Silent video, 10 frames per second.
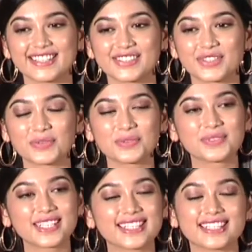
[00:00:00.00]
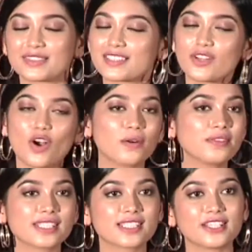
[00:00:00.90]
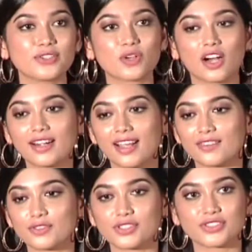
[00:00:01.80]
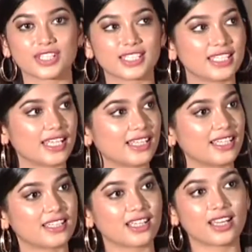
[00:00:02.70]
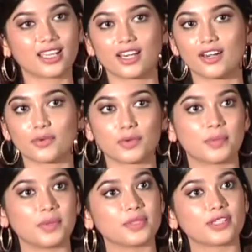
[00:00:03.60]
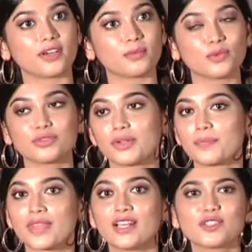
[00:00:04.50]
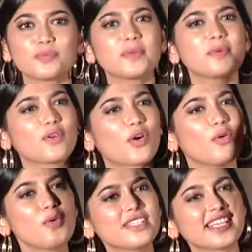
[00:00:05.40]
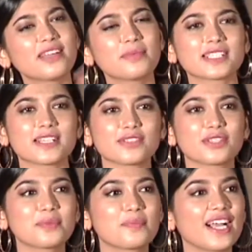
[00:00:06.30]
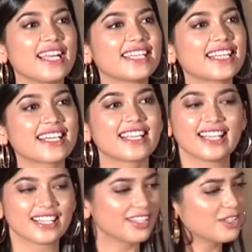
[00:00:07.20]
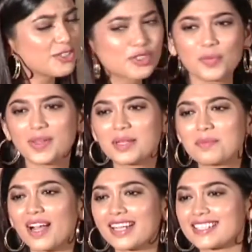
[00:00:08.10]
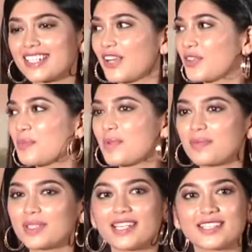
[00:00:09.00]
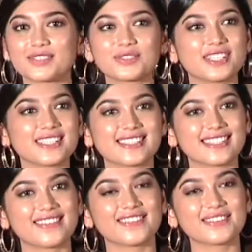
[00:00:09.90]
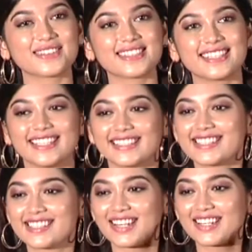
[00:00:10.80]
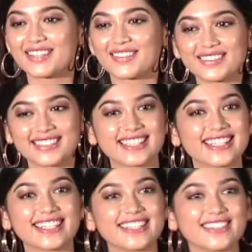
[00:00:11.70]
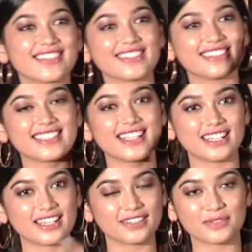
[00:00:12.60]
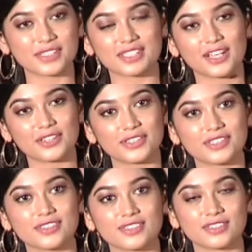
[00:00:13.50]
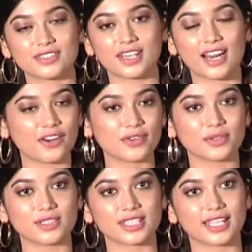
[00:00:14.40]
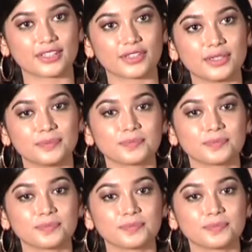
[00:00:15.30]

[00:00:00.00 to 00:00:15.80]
So we did. So obviously, you can't have restricted like the entire area where people can't move. So people were hooting because I was on the bike, and there were so many bikes and other people like tourists and everyone. They started hooting, and it was another scenario altogether.